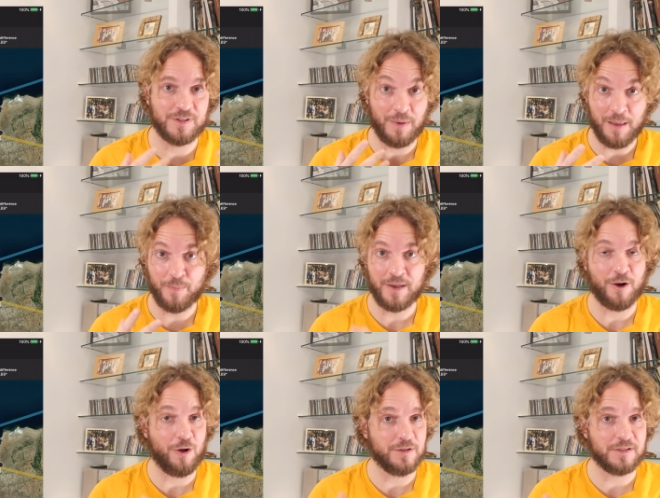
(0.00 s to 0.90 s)
the black pin
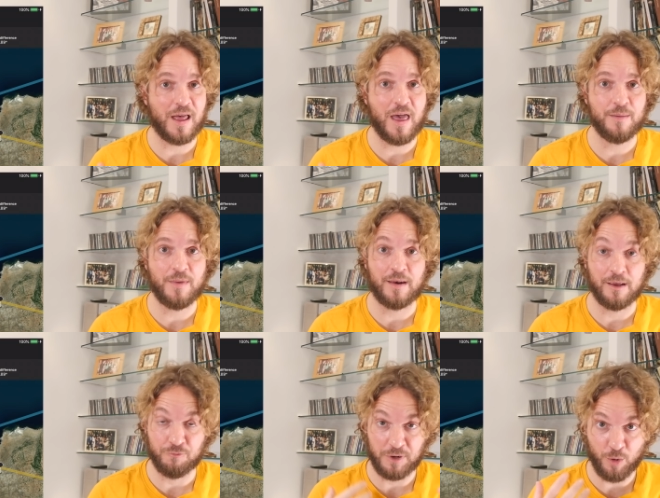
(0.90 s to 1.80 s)
all the time, and I
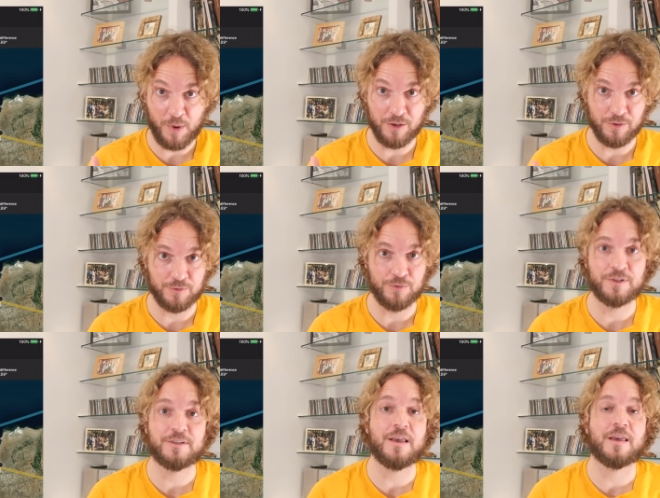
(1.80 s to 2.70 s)
recommend you to do
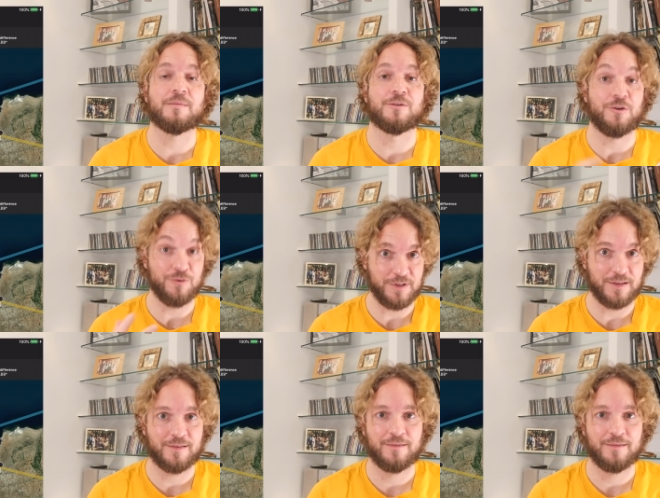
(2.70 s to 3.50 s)
the same, to use it.